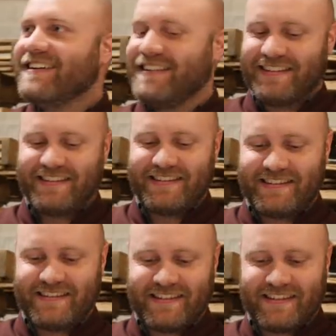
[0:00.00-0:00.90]

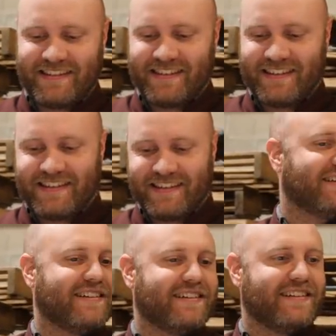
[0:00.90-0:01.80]

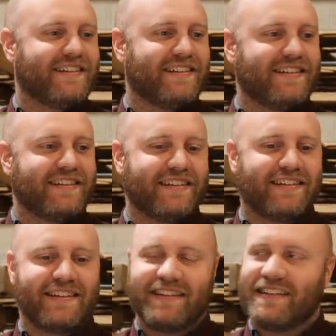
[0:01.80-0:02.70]

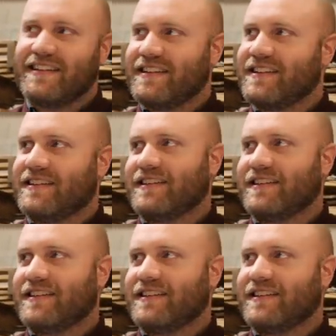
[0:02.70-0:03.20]
The person shown says nothing.